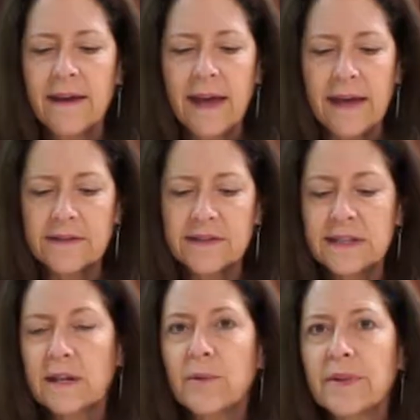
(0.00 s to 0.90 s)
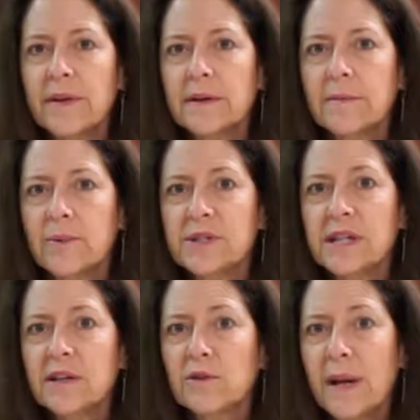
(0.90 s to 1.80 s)
and stick with a
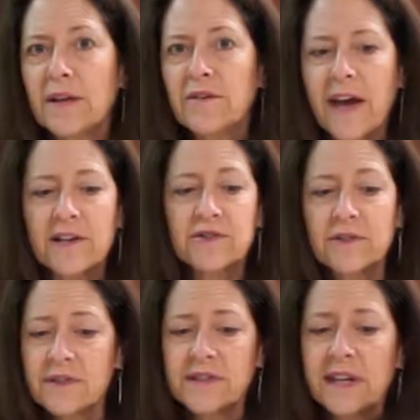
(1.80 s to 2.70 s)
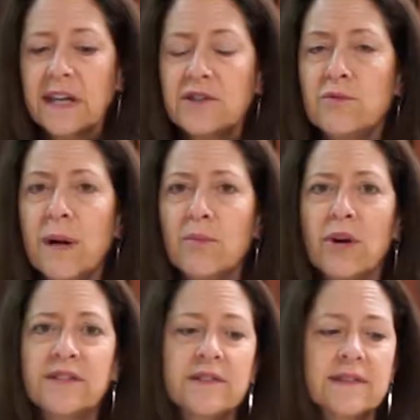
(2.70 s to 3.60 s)
particular manufacturer, just like I do my
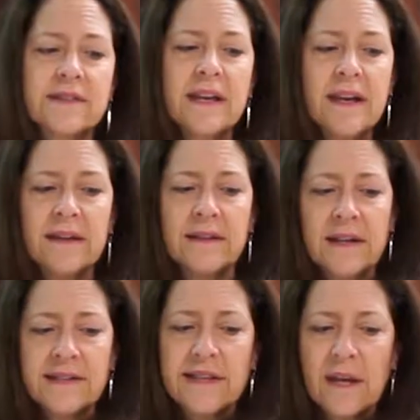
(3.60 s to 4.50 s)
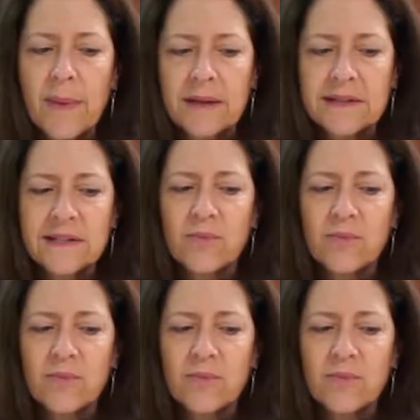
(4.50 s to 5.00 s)
brushes. The nice thing about these